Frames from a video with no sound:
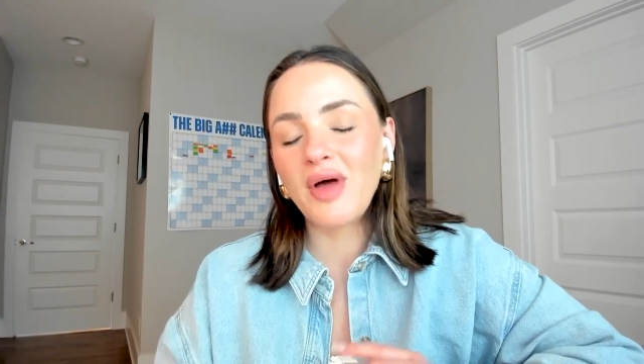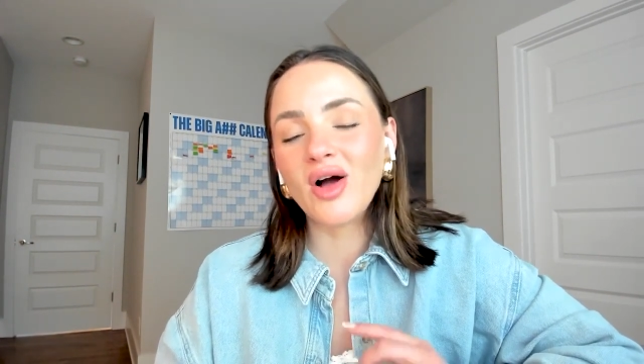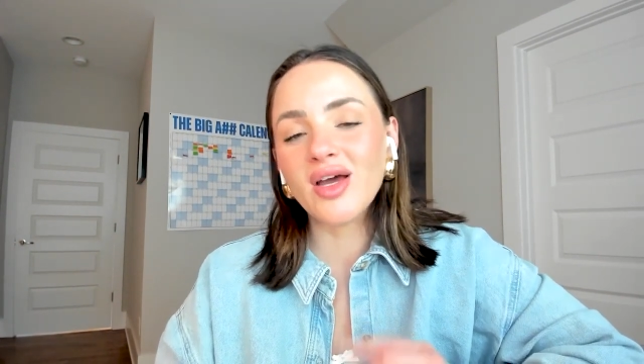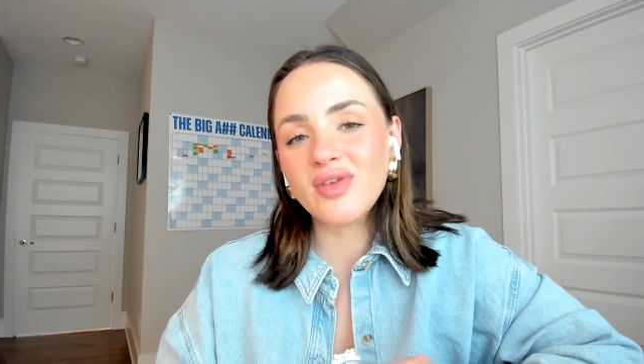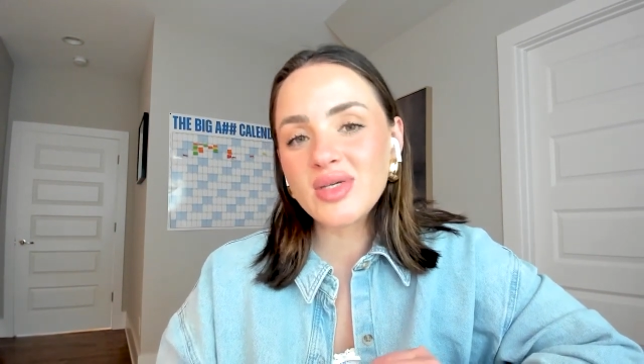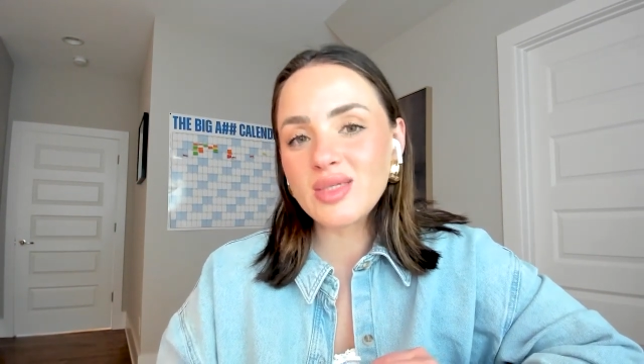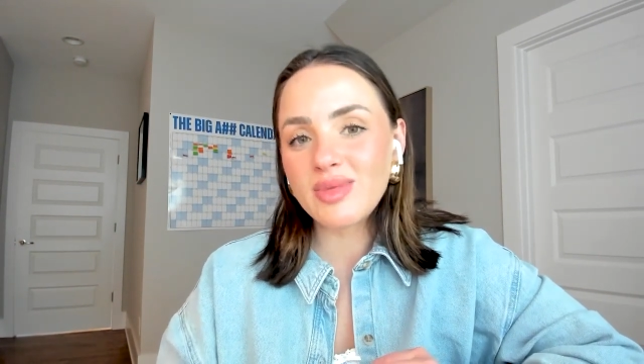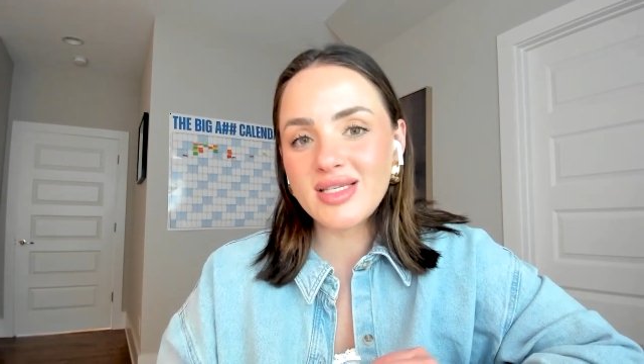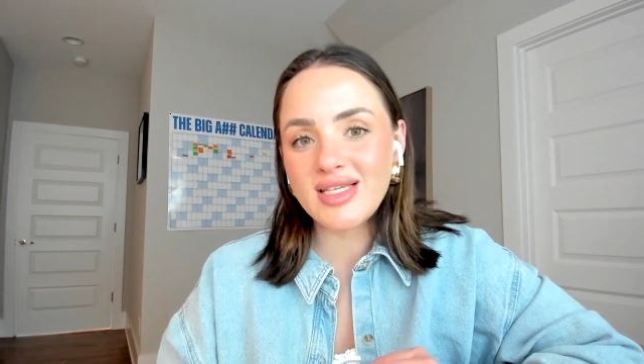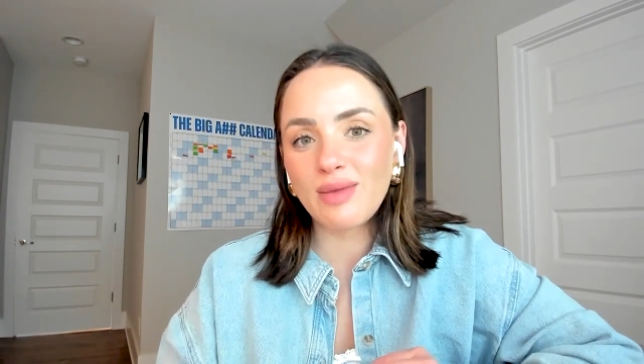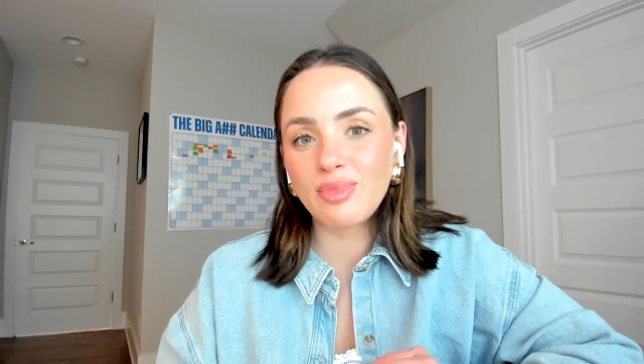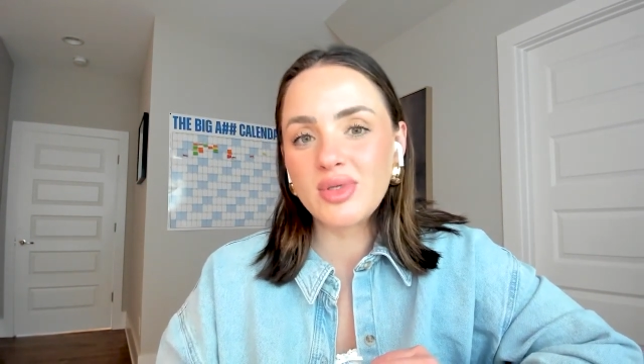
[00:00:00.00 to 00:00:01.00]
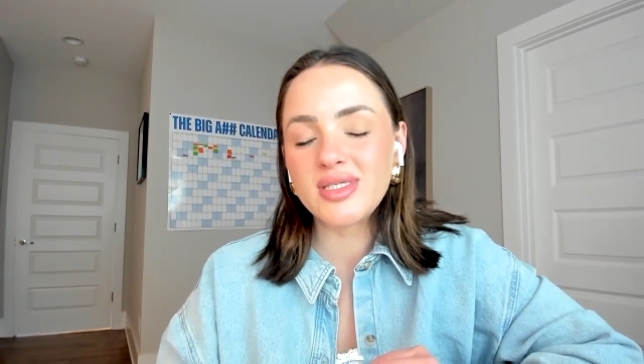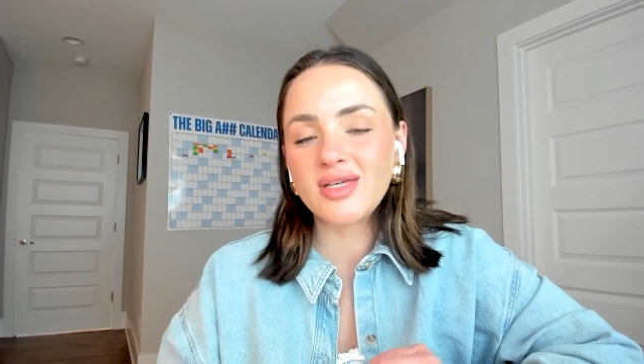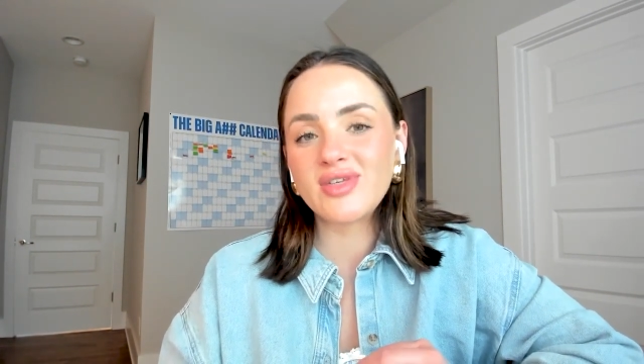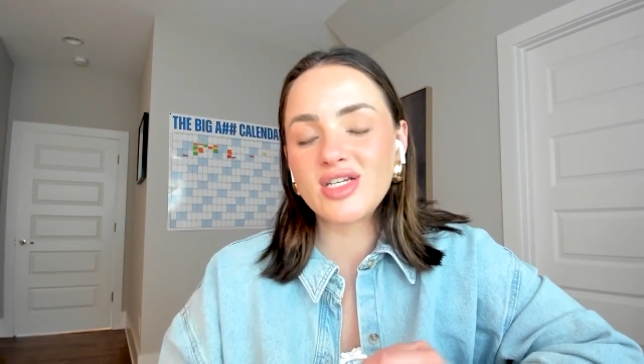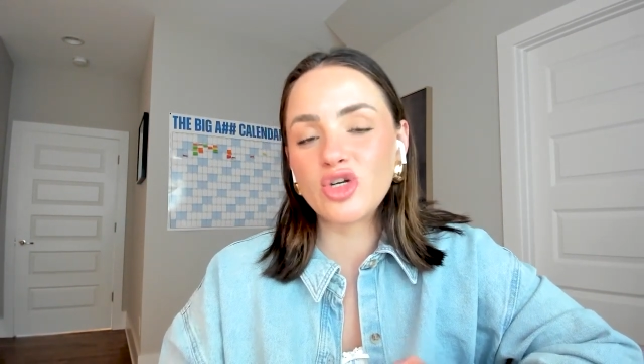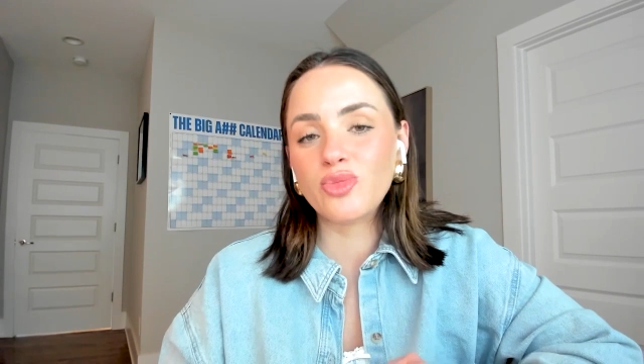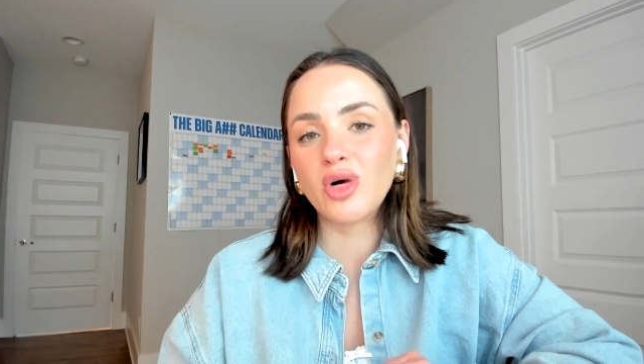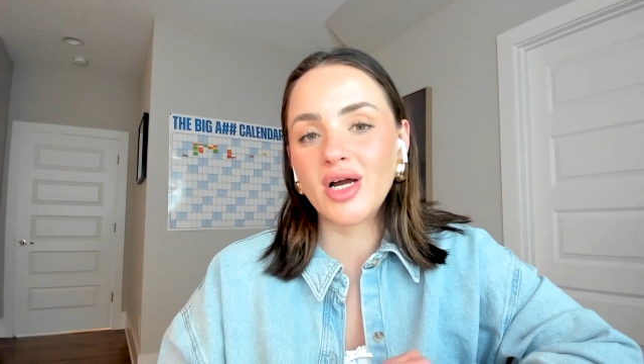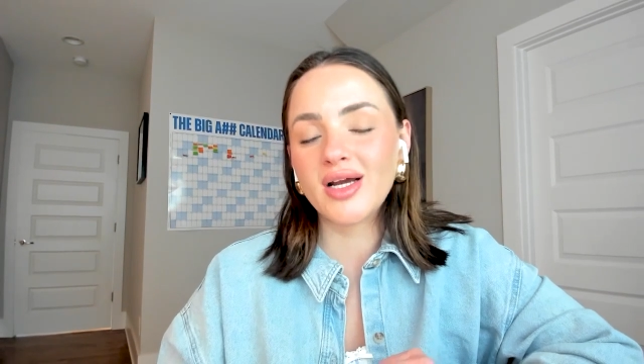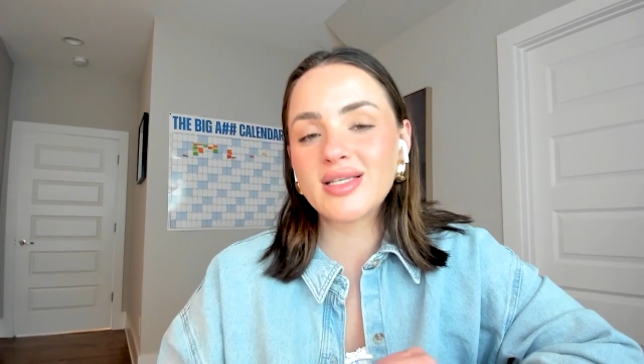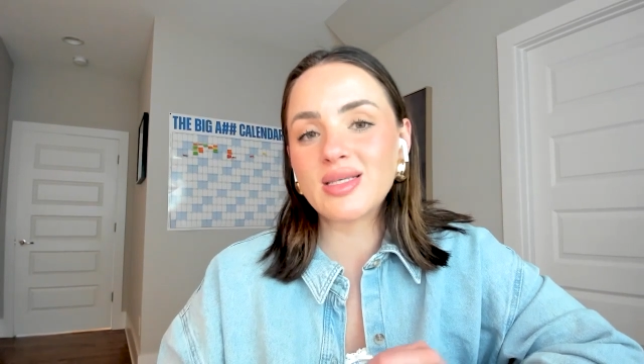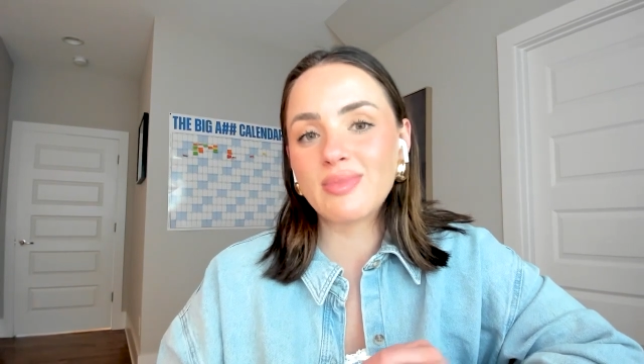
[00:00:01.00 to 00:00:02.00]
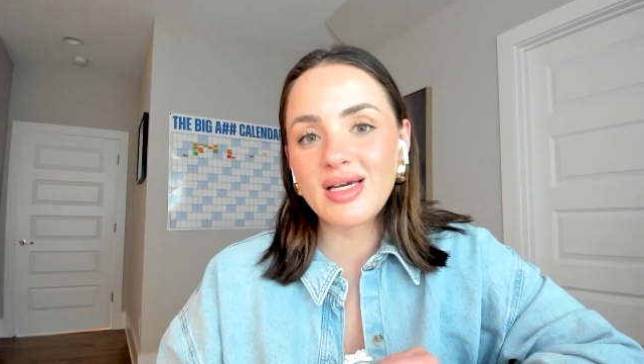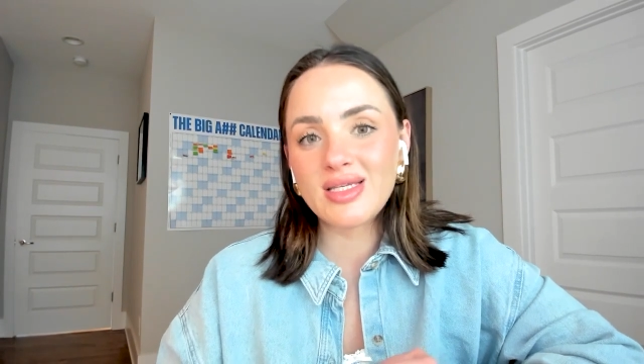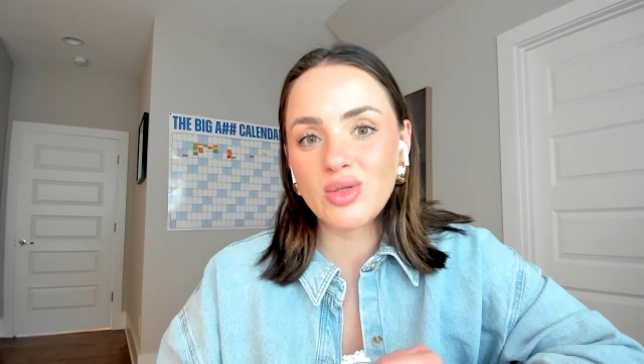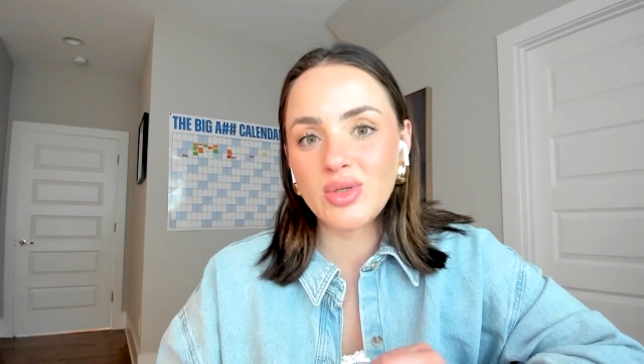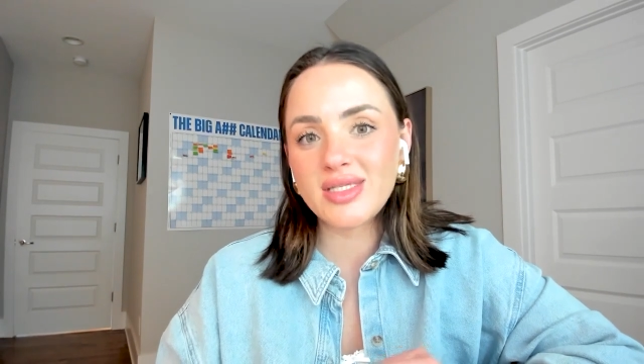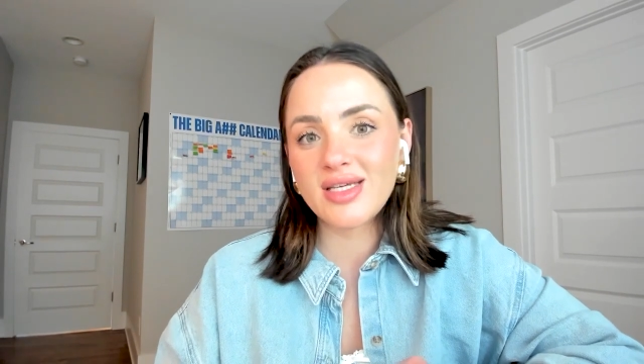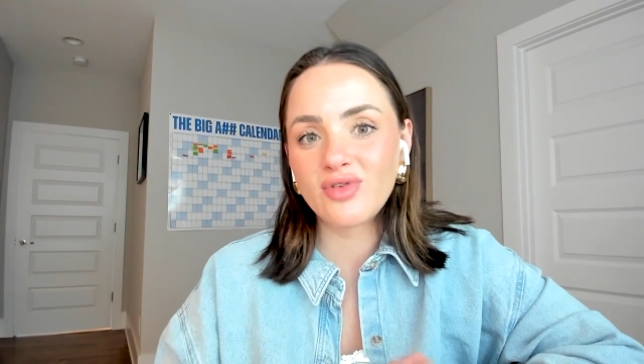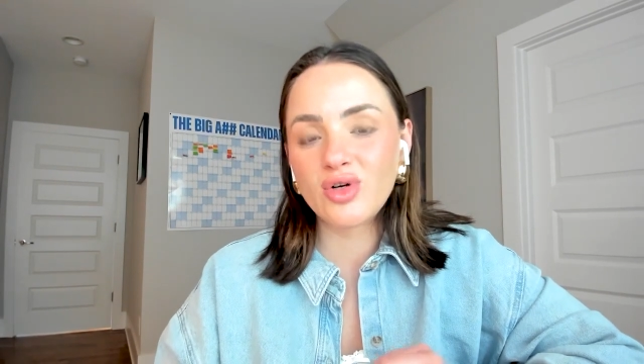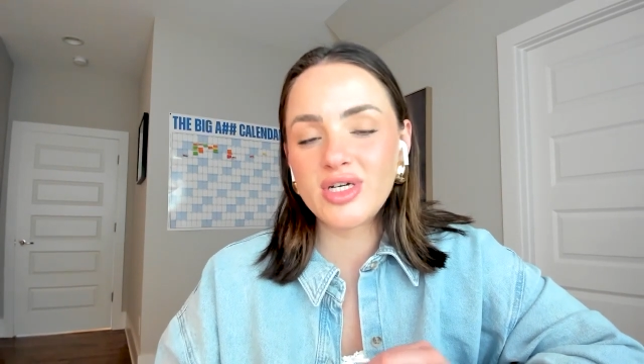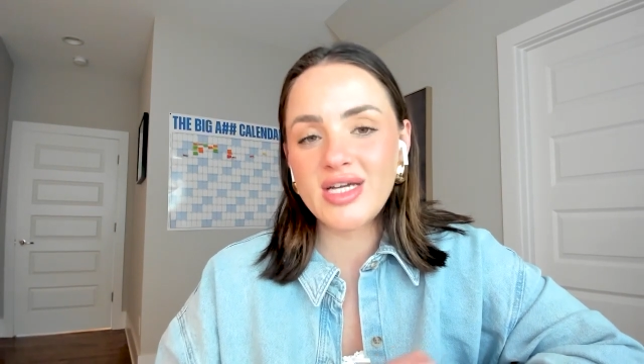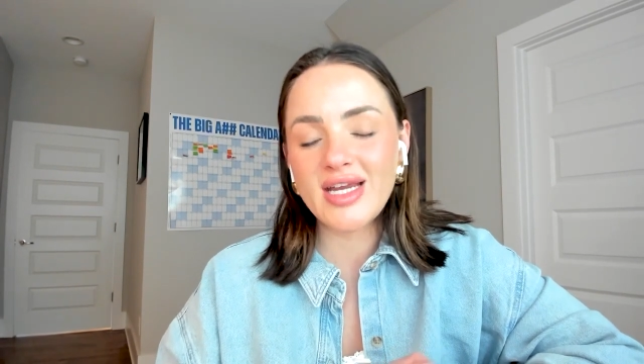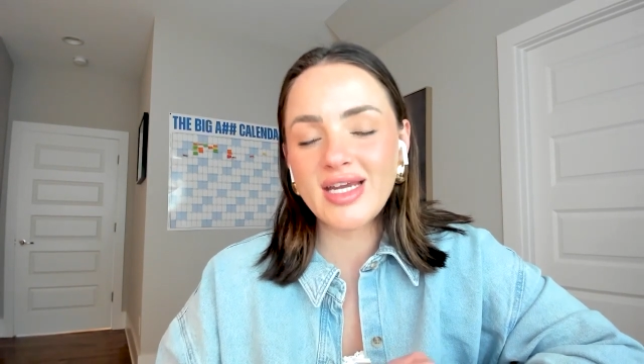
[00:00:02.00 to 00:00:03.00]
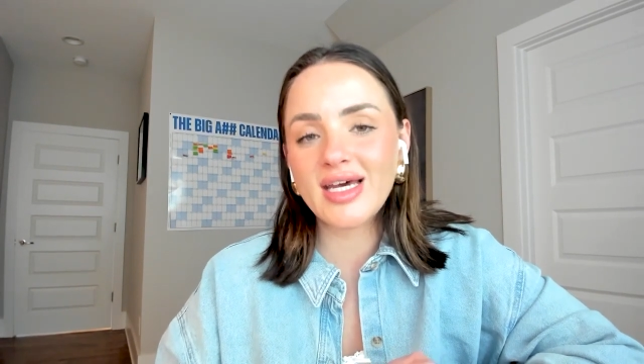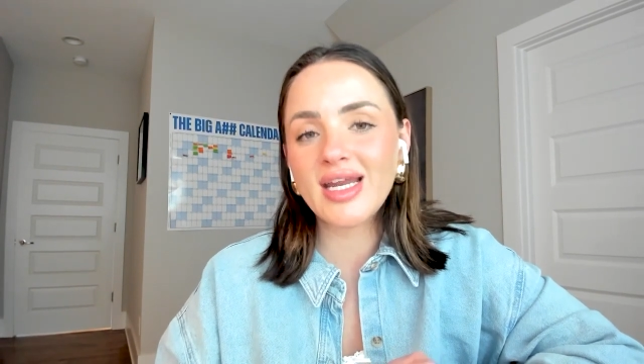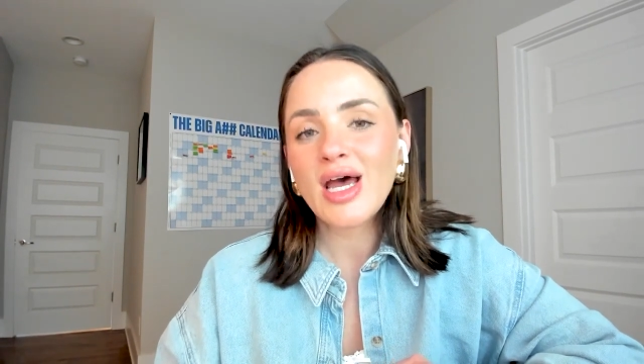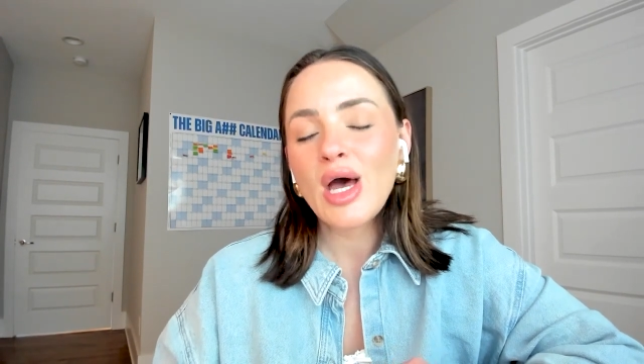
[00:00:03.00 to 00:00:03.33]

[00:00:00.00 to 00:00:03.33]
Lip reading: I'll give you some examples of digital products that my students have created,